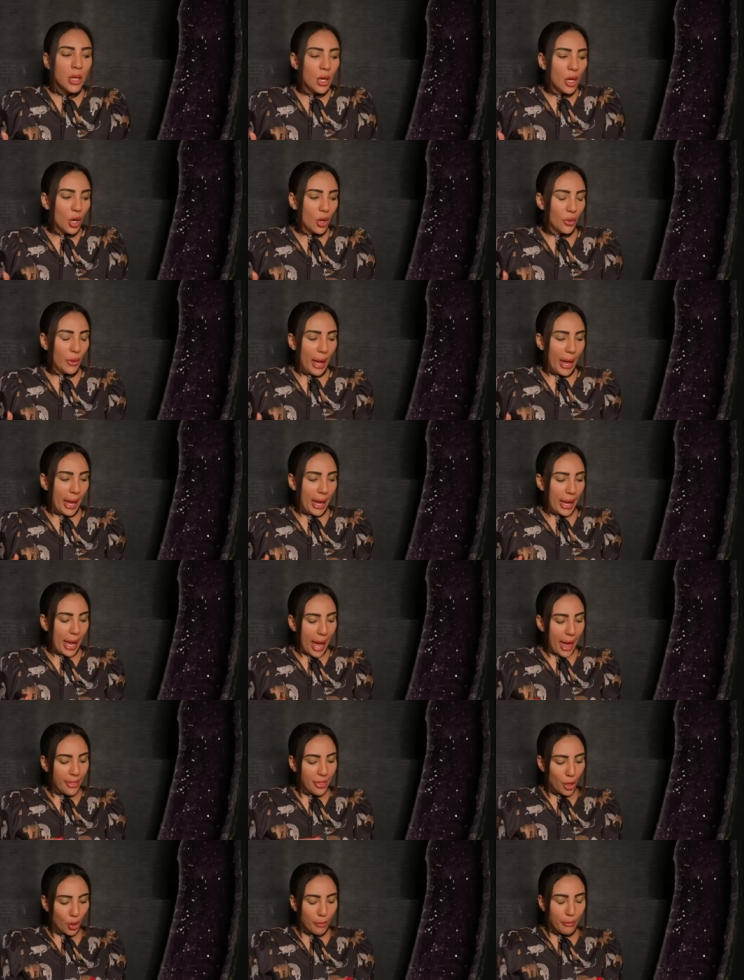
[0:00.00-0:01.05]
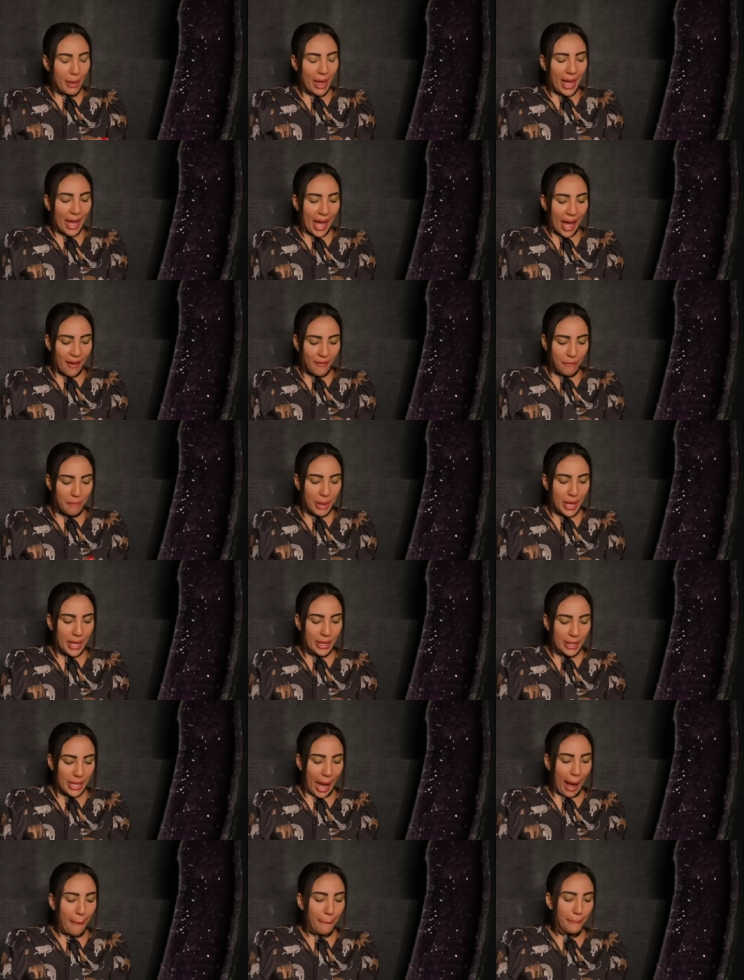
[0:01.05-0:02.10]
Okay. And there may have
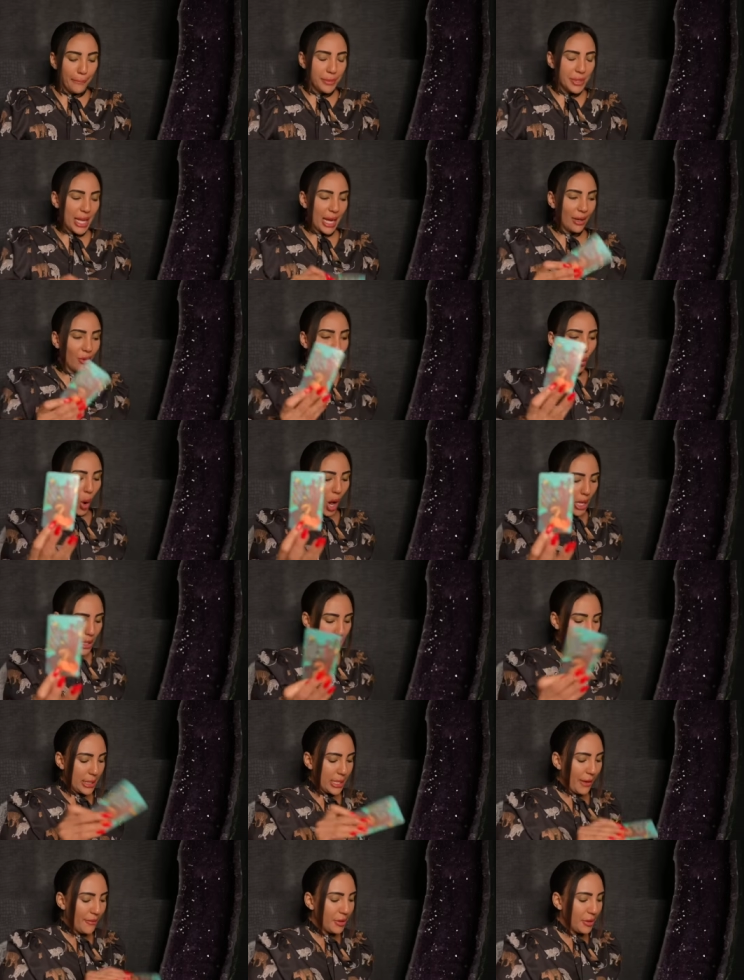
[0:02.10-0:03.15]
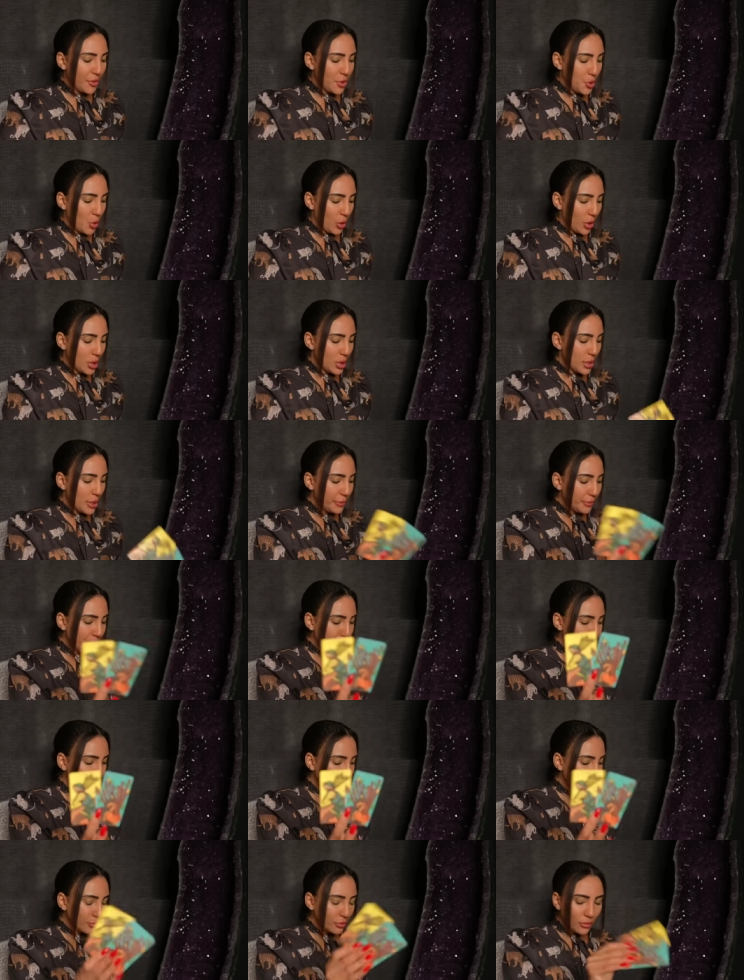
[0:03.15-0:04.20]
been, yeah, 10 of wands, seven of swords.
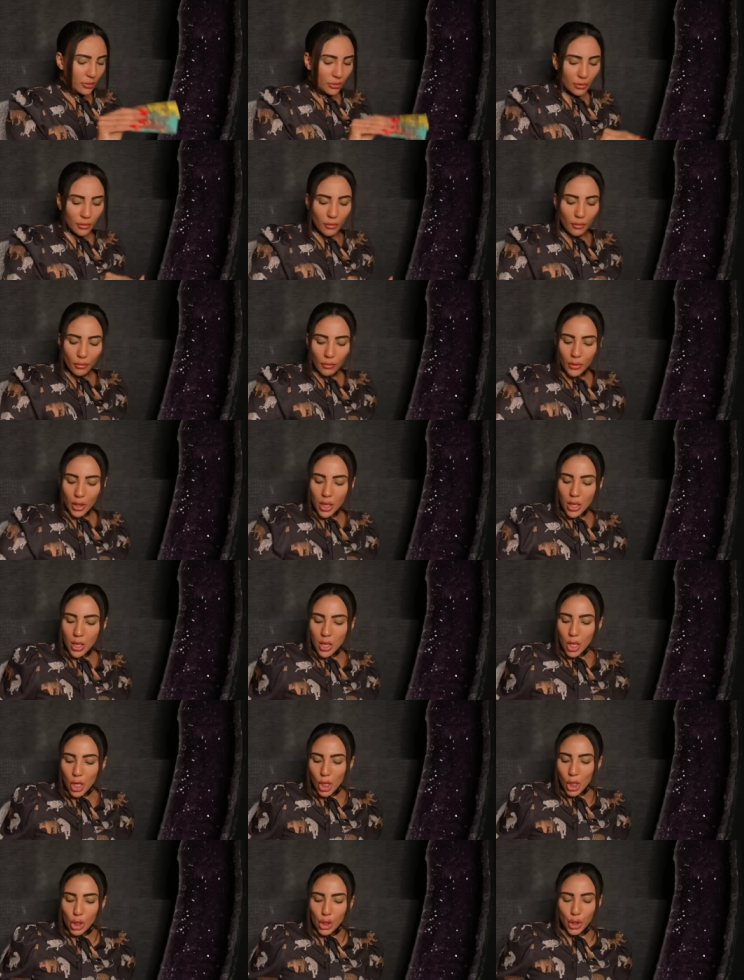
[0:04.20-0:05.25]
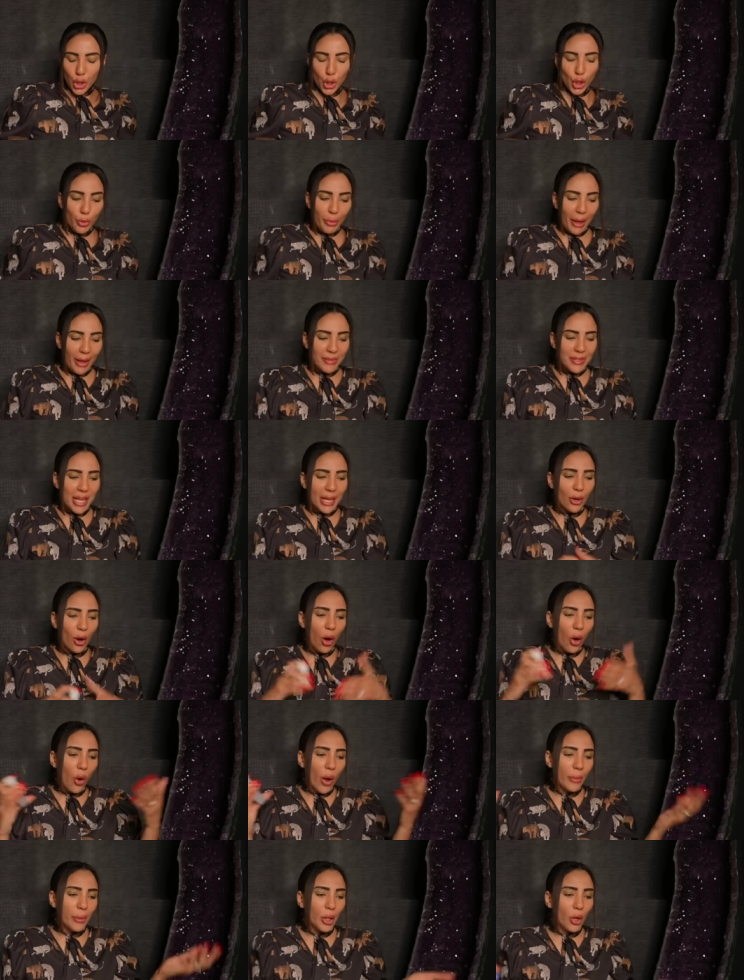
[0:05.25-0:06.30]
So you may have said,
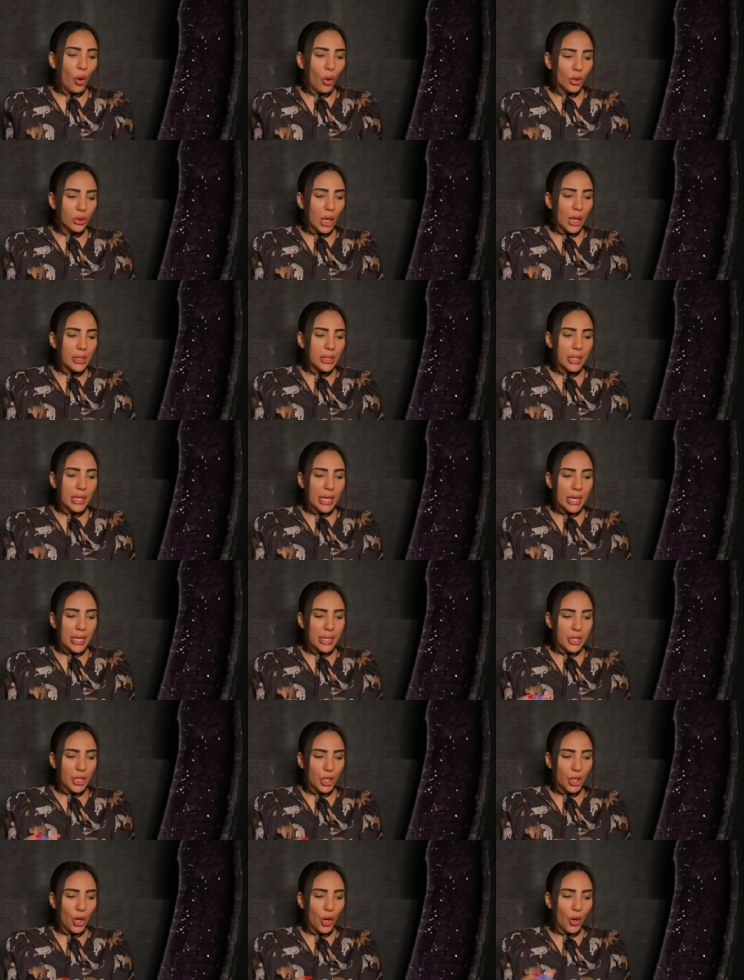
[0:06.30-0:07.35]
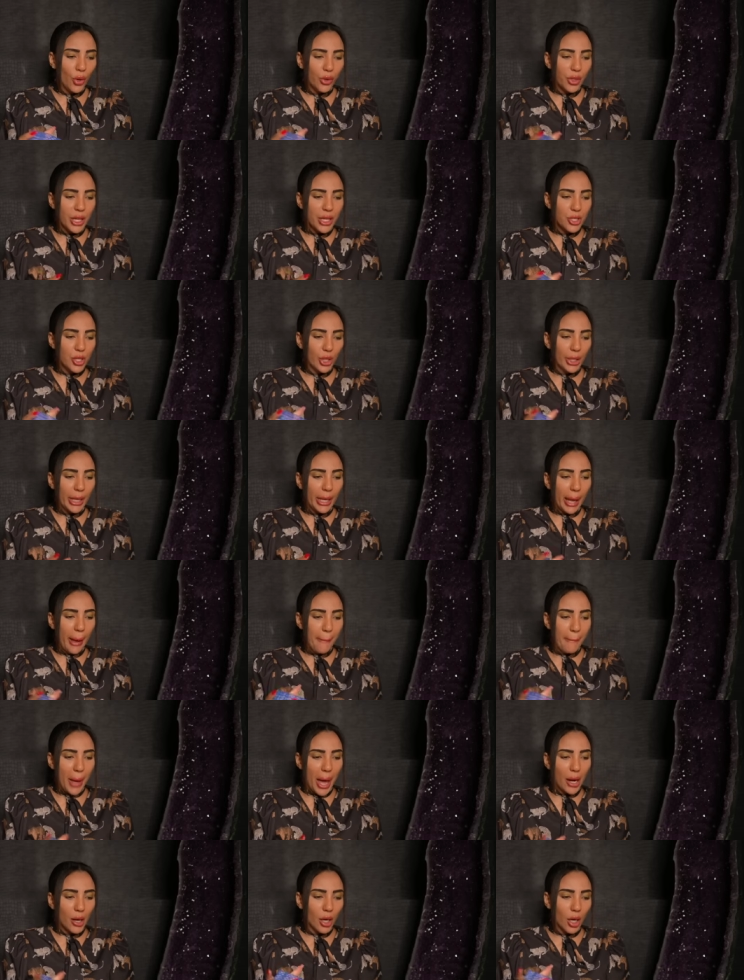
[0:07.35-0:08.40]
oh, I'm going to hold on to this. You know, things are going to
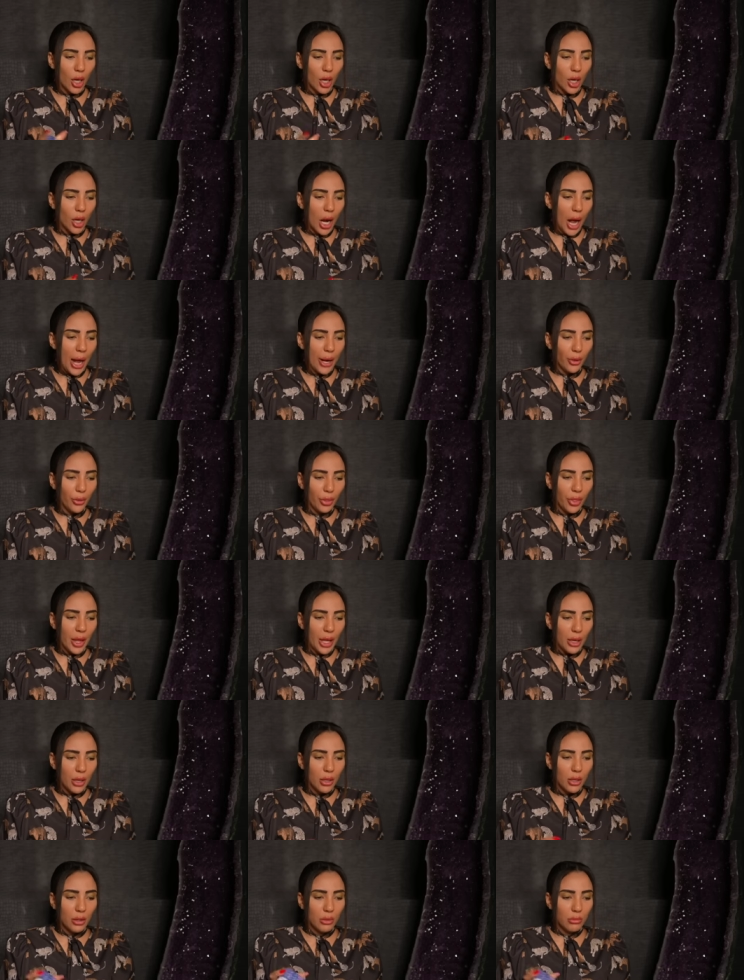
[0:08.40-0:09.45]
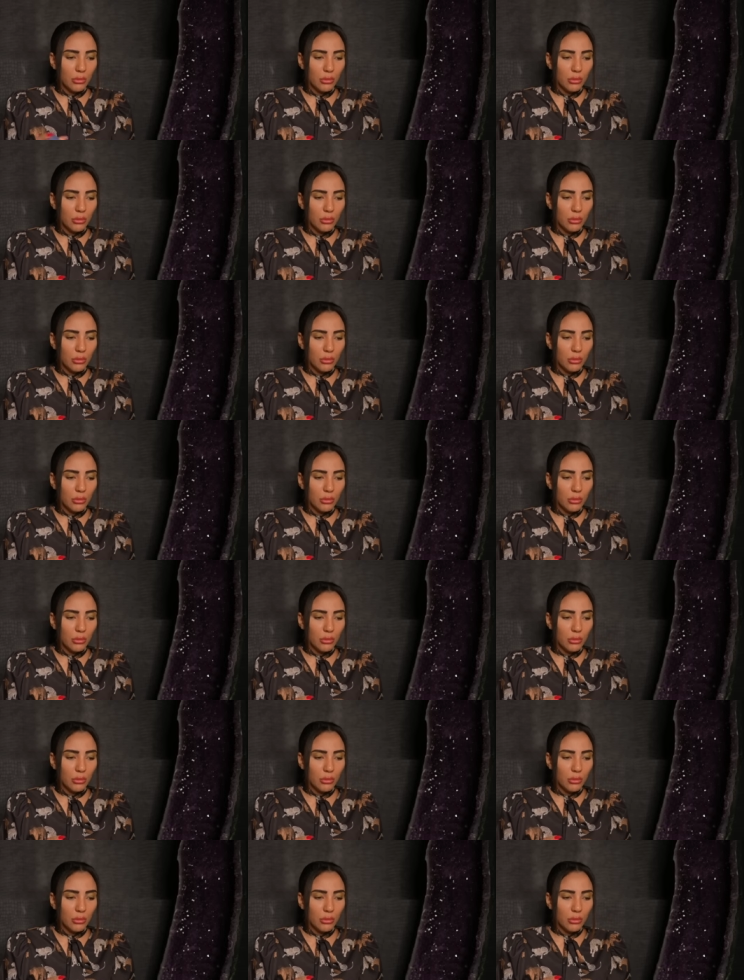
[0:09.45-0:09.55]
get better. I don't think,